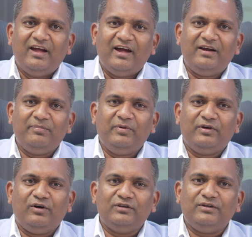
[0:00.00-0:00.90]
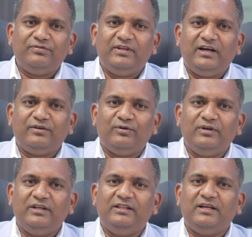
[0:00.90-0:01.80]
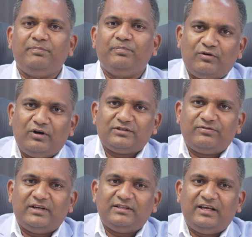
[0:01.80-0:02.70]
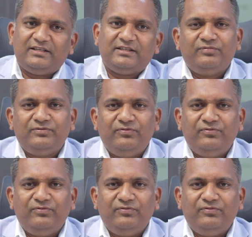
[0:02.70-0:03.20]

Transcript: and because of that only the cost was less.